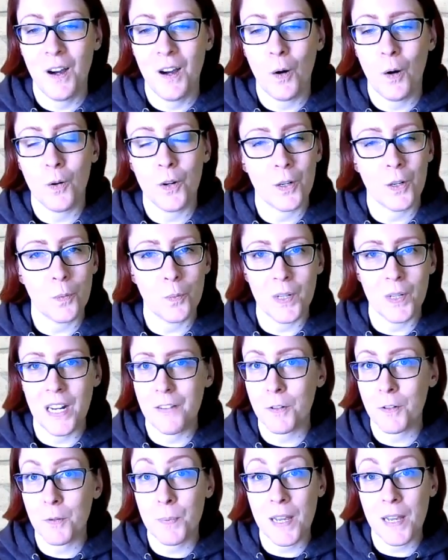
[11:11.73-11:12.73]
or
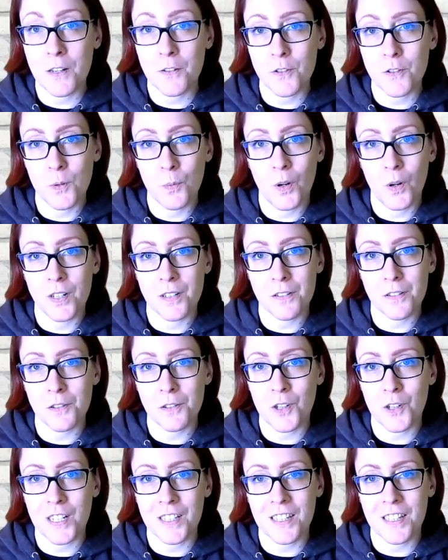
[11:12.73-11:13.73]
whatever page you want to
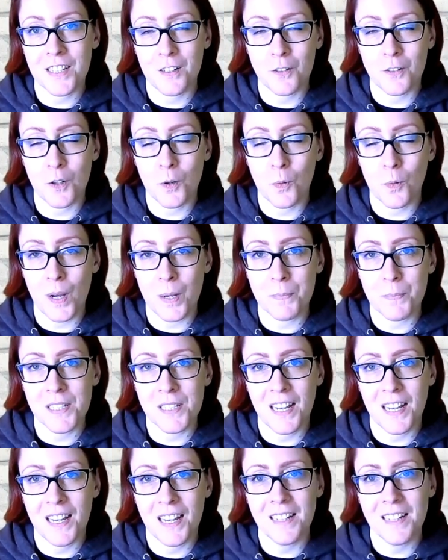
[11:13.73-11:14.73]
strengthen on your
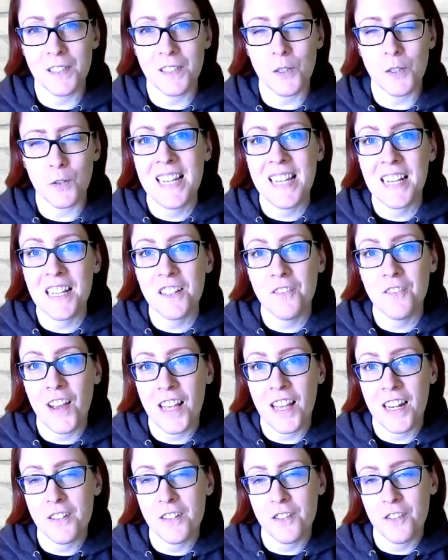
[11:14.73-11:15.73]
website. So you can take
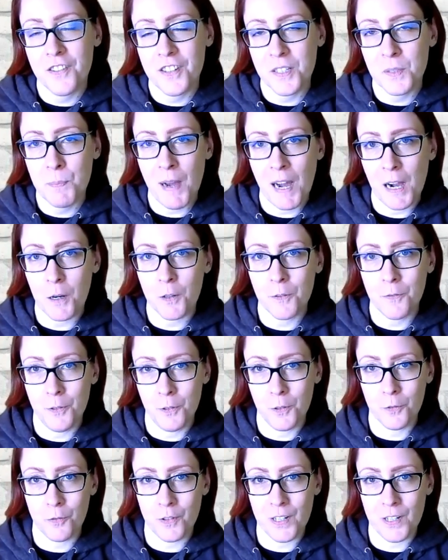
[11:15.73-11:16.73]
advantage of this
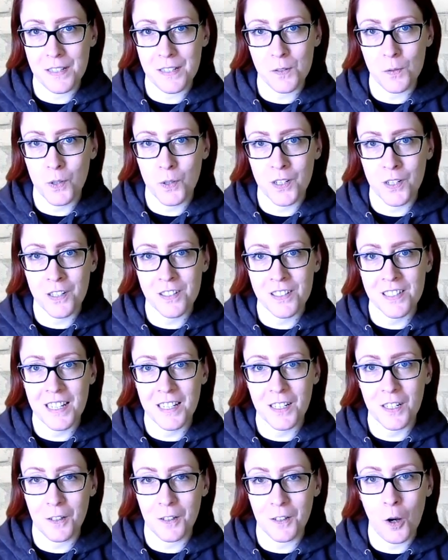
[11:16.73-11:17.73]
powerful resource
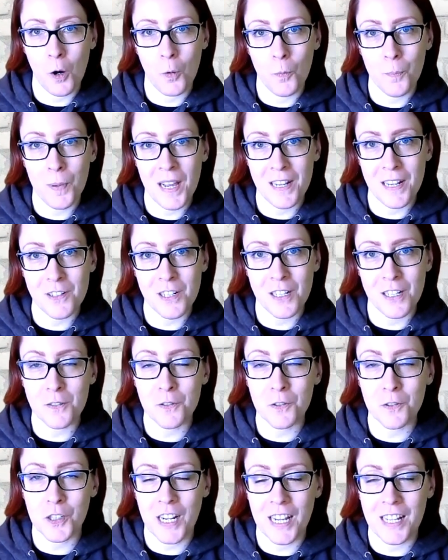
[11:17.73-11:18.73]
that your homepage has
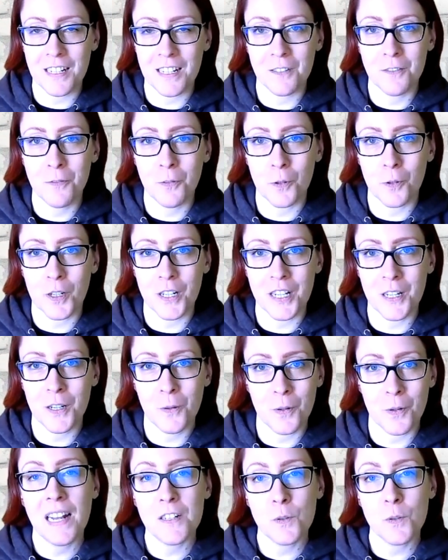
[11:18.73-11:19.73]
created for
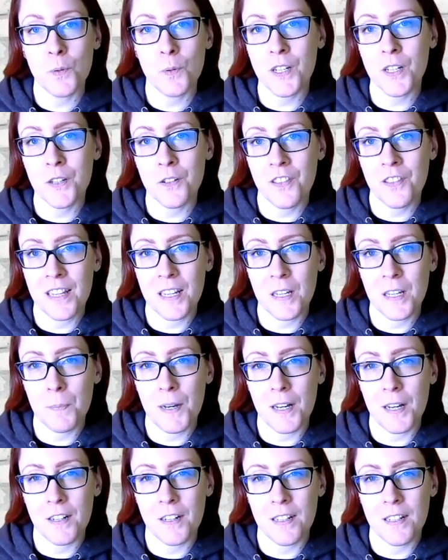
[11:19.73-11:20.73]
you. I do want you to think
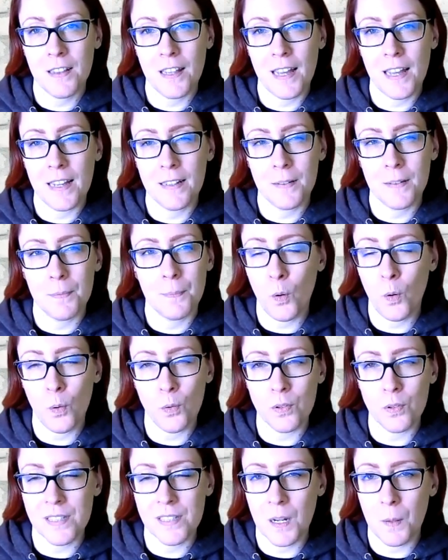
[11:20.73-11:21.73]
about it like
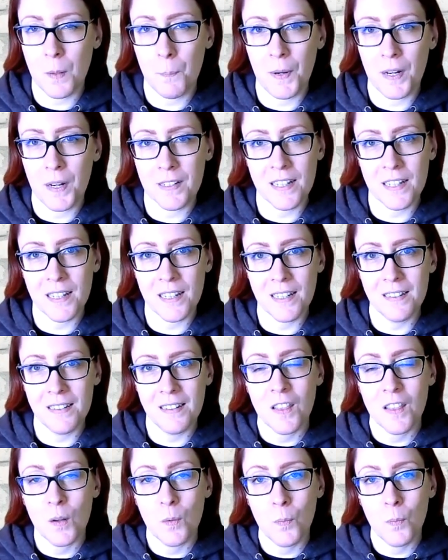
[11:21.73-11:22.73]
holes in a bucket.
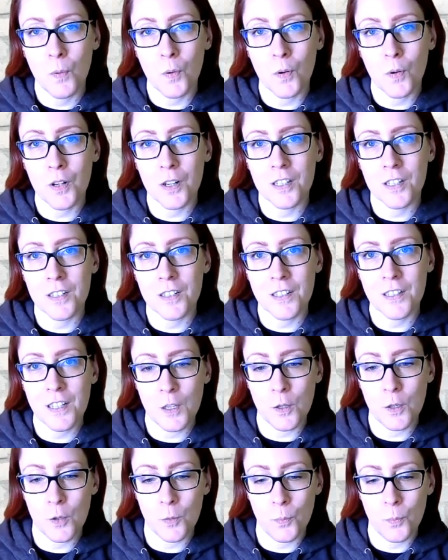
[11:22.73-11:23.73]
The more
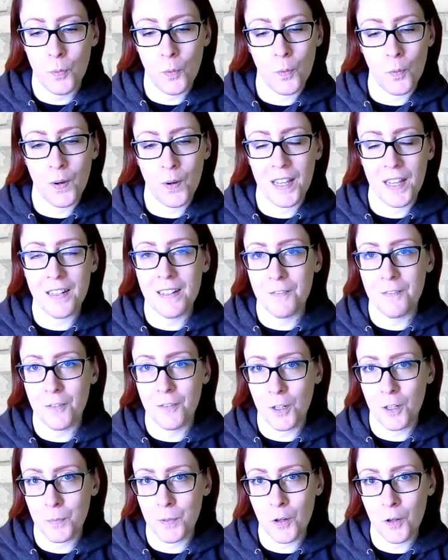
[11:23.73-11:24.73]
you point
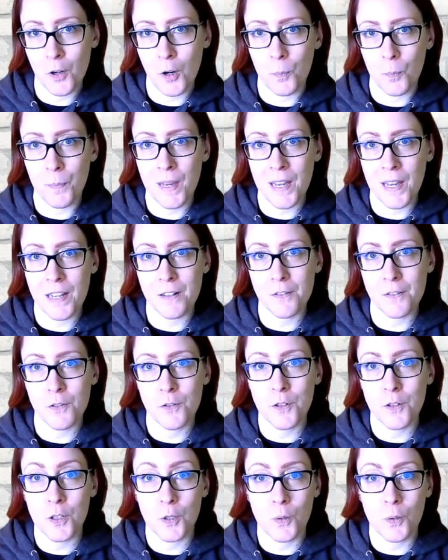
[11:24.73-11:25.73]
from your
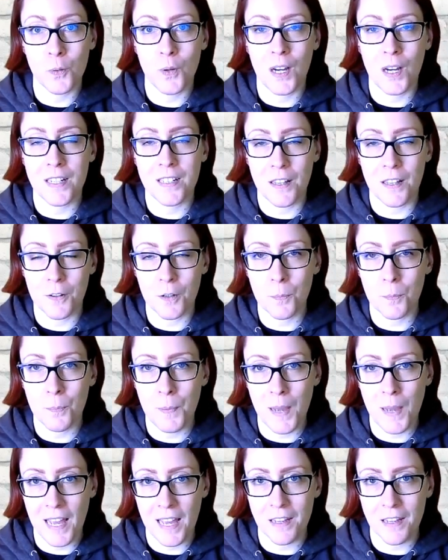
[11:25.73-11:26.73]
homepage to another
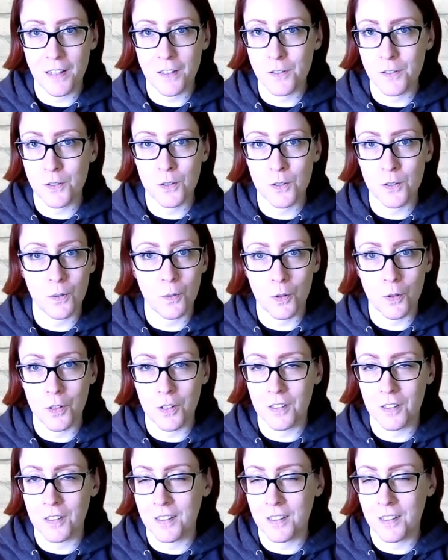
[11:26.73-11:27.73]
page
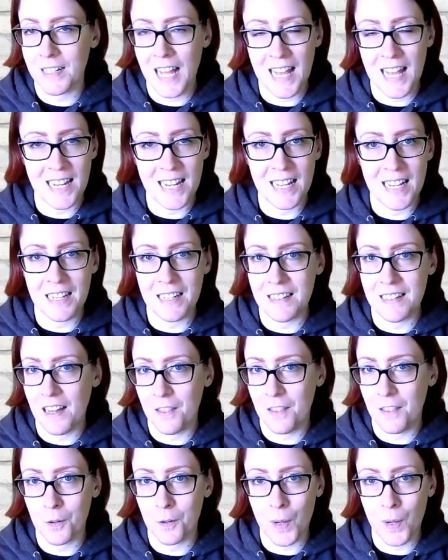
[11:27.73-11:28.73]
or any
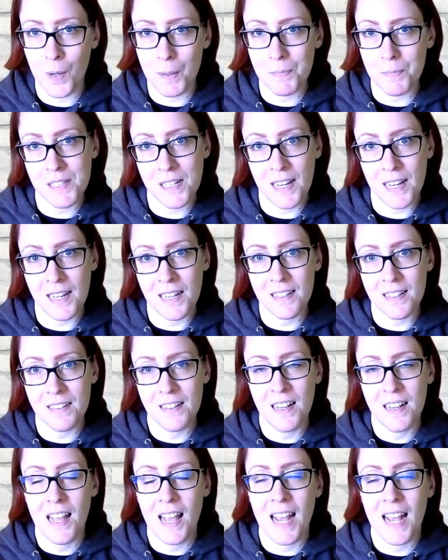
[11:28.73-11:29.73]
other website,
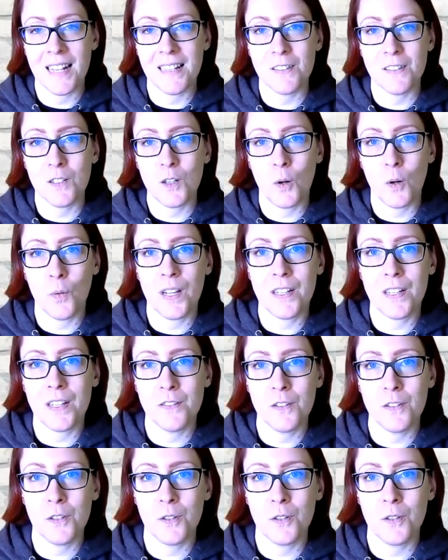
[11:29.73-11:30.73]
it's going
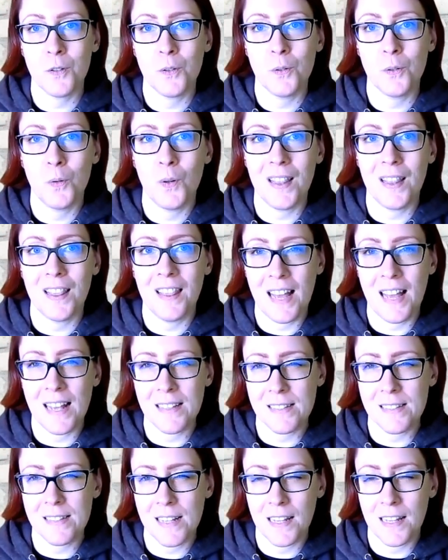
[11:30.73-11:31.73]
to
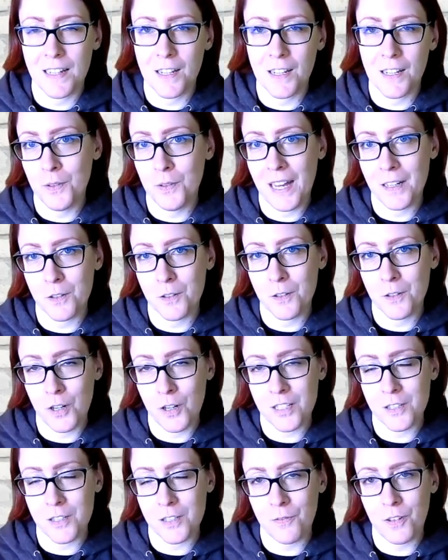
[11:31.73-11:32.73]
lessen that
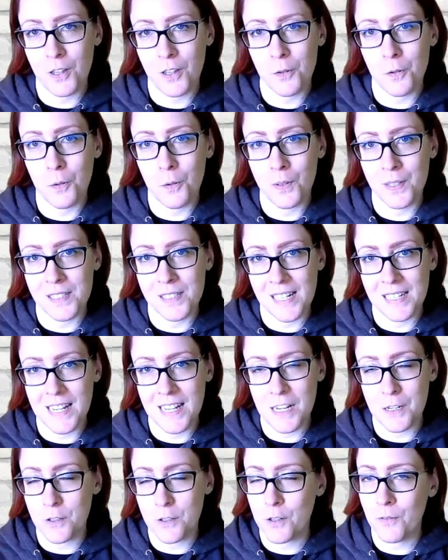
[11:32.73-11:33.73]
trust flow
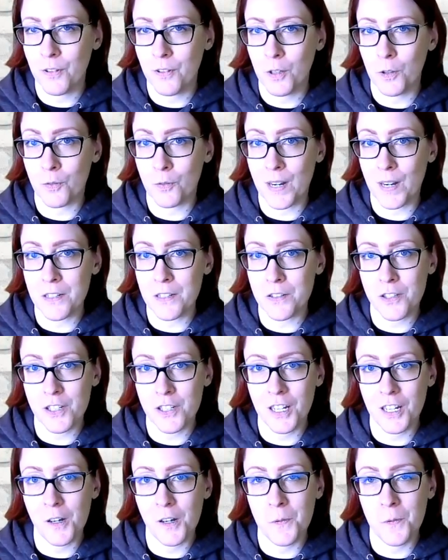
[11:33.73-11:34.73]
citation flow
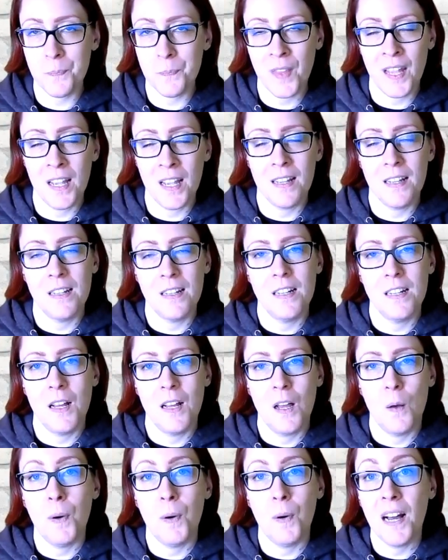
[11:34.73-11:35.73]
ratio.
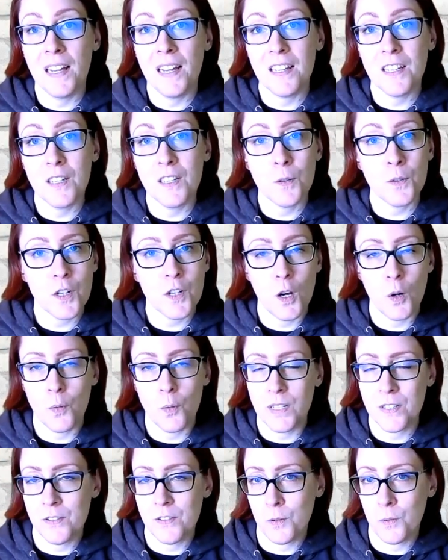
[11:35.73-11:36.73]
But you can
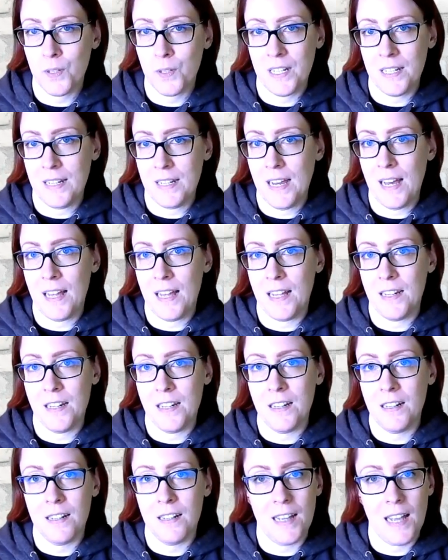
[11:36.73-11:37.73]
always do it
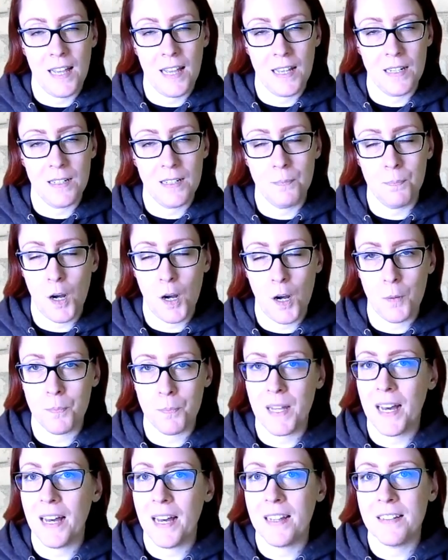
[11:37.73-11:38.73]
again and pop
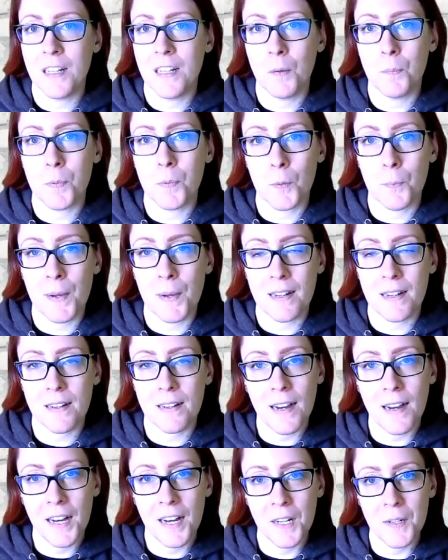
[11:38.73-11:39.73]
that number back
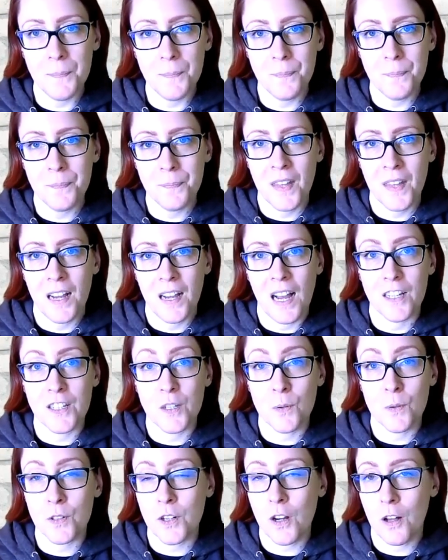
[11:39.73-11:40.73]
up.
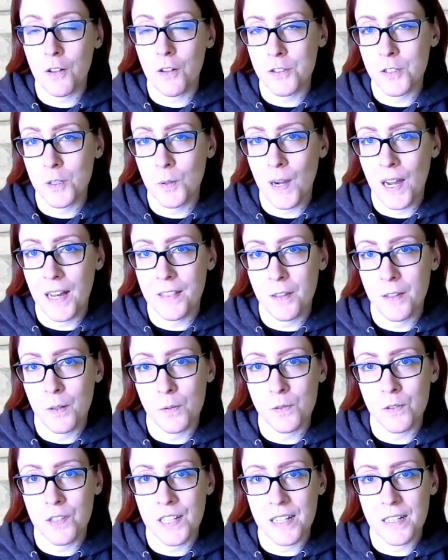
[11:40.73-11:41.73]
You can also add
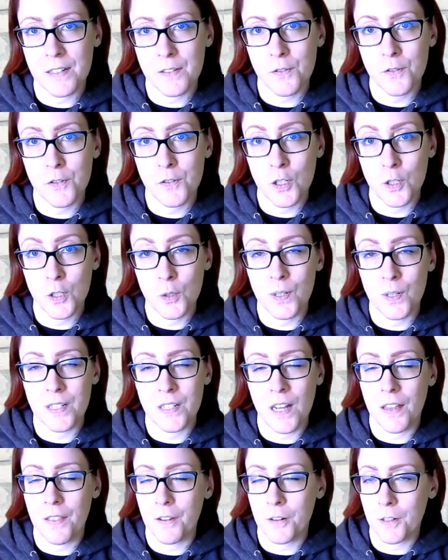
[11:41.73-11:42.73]
those links to
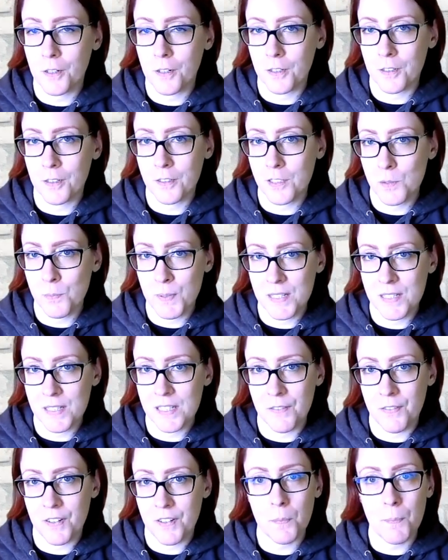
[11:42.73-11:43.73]
another
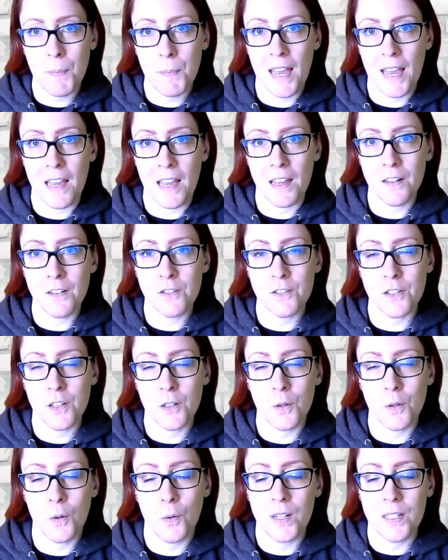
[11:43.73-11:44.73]
specific page.
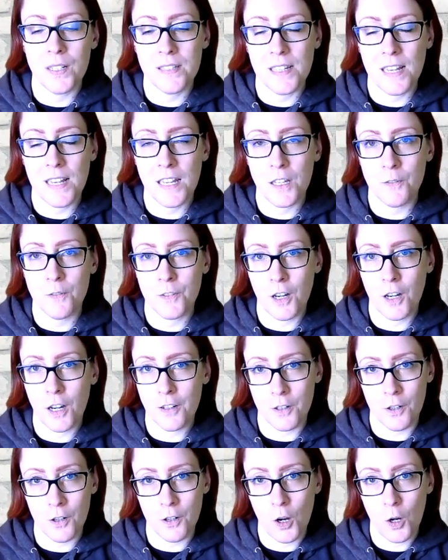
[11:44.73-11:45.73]
So, say you've
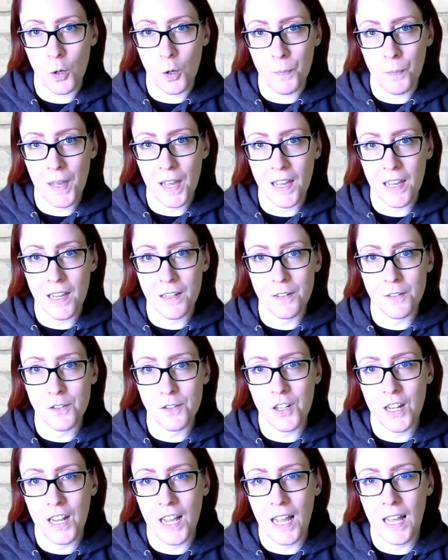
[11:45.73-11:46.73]
got your
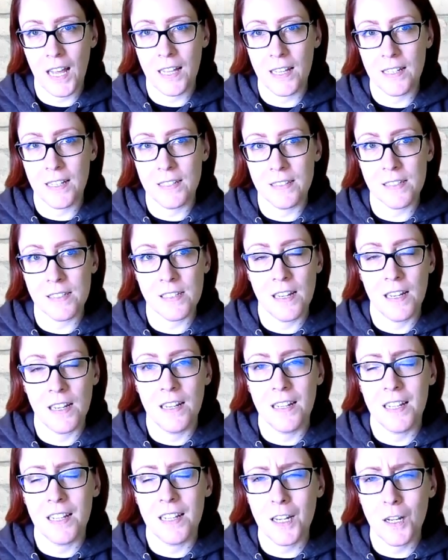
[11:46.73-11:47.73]
homepage and,
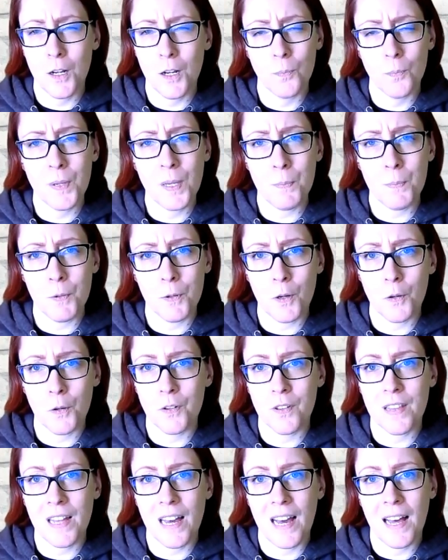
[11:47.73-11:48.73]
people go
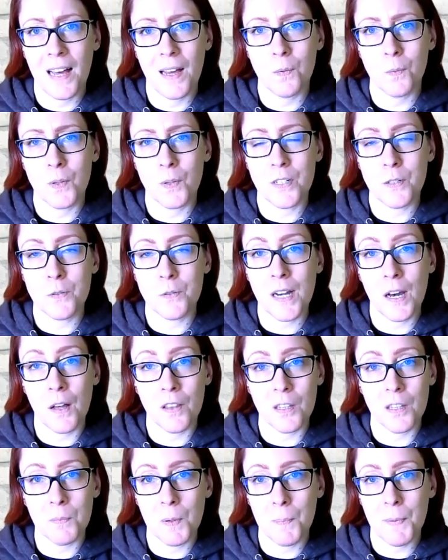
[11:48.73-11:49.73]
to that when you
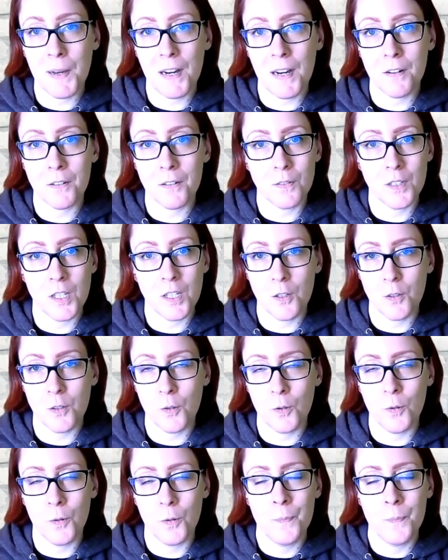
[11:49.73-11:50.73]
tell them about
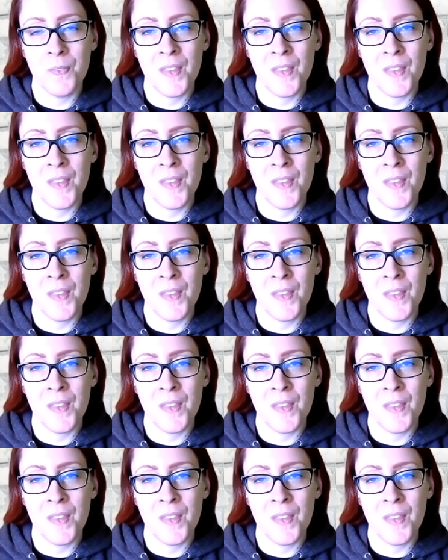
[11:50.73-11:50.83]
you,